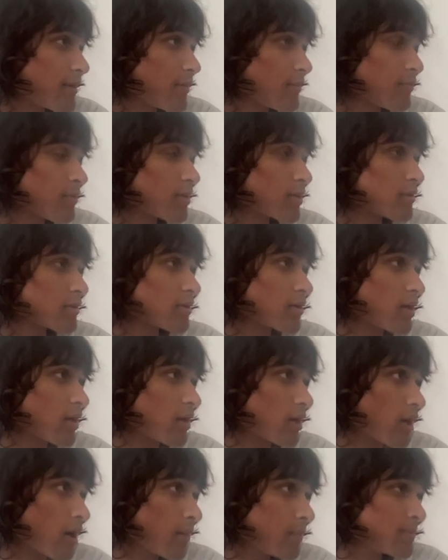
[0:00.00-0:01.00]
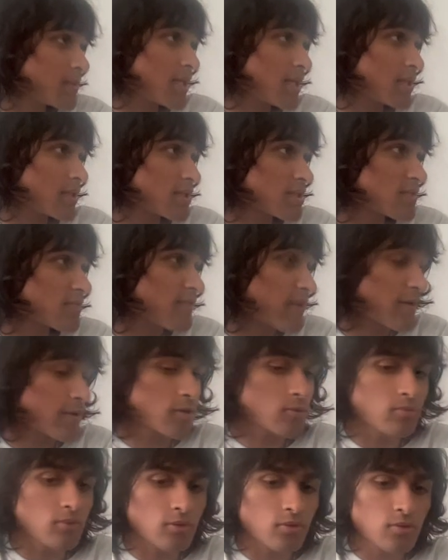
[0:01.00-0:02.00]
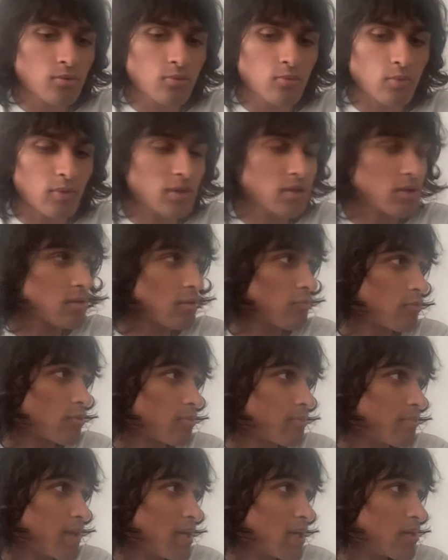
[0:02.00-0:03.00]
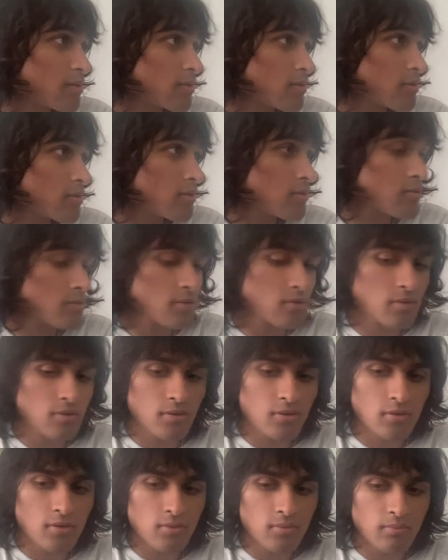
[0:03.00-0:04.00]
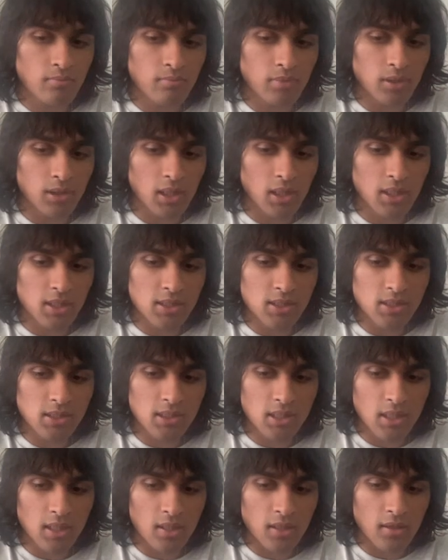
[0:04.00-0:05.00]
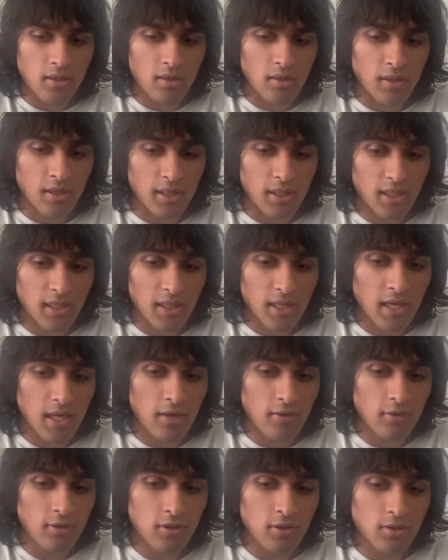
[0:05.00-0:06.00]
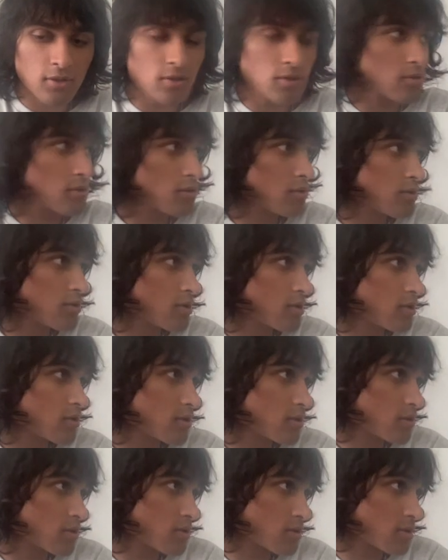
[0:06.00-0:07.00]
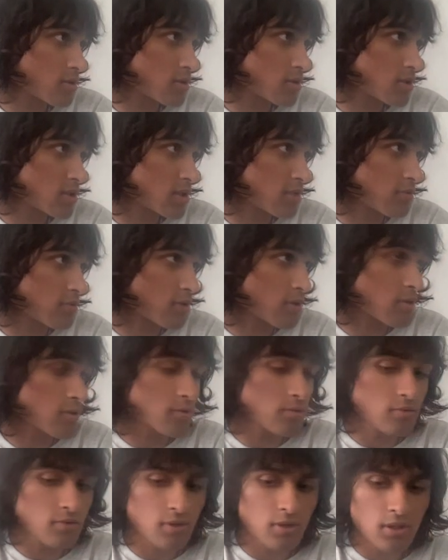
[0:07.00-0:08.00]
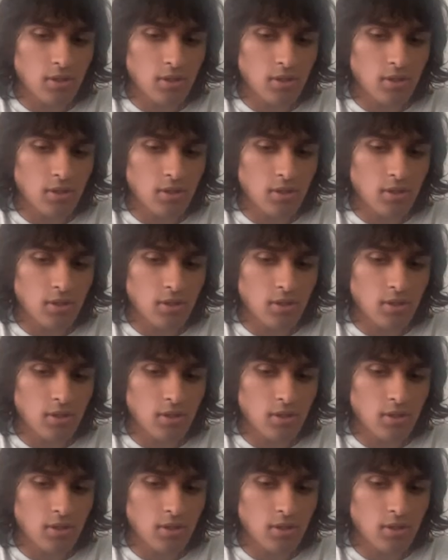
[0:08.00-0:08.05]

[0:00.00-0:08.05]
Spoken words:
We're going to update this variable with the remainder plus the character 0.